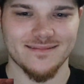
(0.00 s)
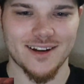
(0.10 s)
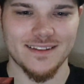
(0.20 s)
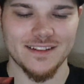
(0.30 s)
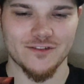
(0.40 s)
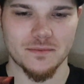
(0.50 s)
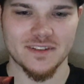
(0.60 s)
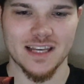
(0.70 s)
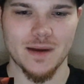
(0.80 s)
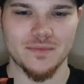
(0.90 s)
A lot of these are from
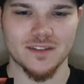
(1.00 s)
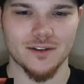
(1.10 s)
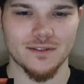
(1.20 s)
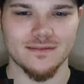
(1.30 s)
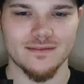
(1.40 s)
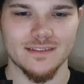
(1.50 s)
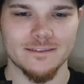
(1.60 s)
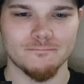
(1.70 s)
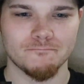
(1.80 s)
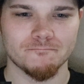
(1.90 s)
the same episode.
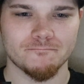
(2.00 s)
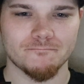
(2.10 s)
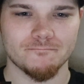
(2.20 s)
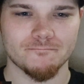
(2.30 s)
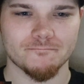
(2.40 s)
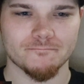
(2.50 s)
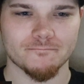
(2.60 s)
Did the customer